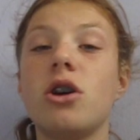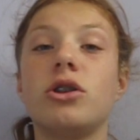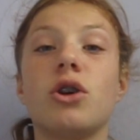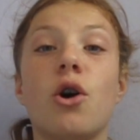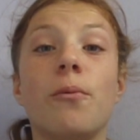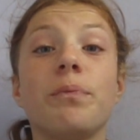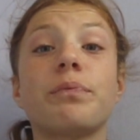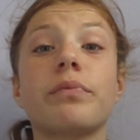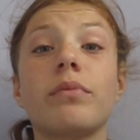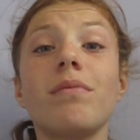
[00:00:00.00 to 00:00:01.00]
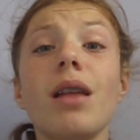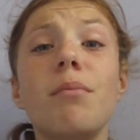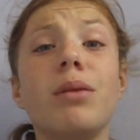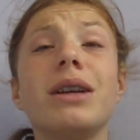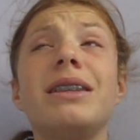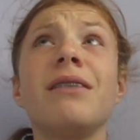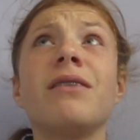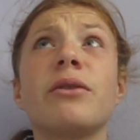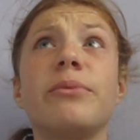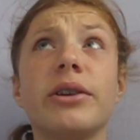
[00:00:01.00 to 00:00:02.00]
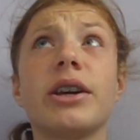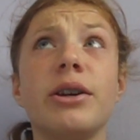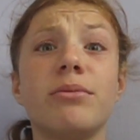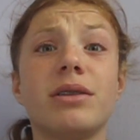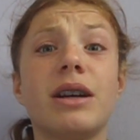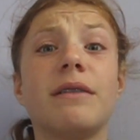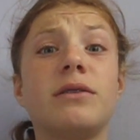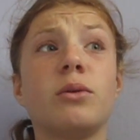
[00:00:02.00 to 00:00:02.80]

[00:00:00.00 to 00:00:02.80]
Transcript: So, plus they have like really cute stuff,